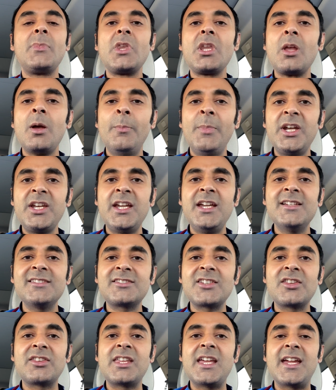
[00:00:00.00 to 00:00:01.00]
But here's
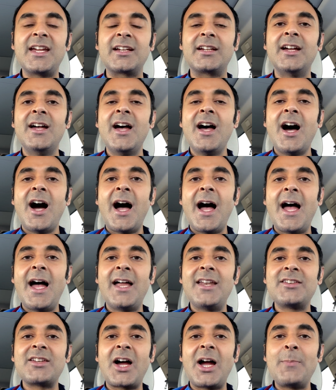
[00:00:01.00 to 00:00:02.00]
the thing,
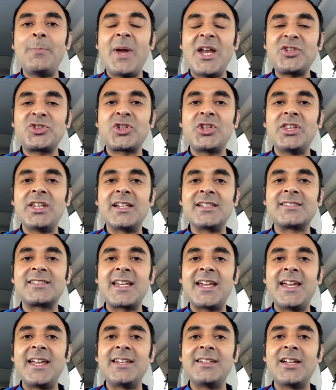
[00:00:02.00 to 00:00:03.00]
and I mentioned this
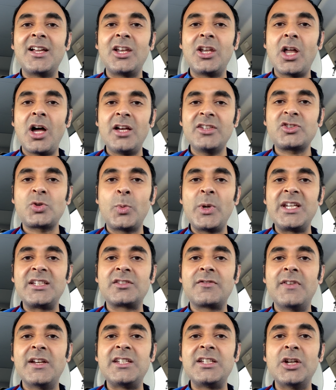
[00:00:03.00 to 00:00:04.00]
in last
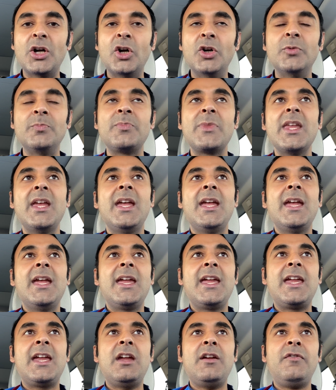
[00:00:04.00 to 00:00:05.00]
week's video.
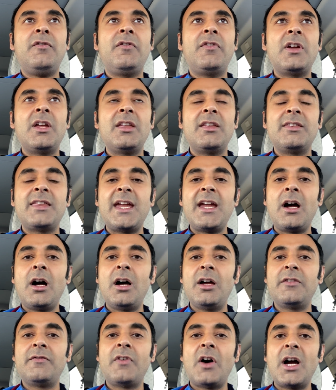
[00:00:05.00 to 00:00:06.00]
If they are
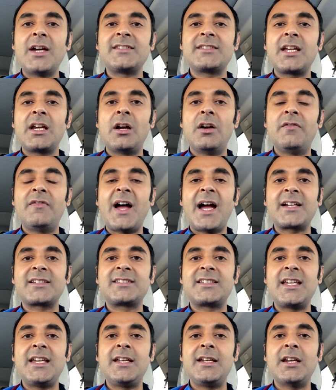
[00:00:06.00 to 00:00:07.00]
advising a
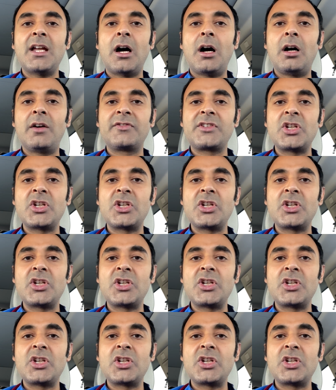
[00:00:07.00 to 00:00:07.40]
vaccine after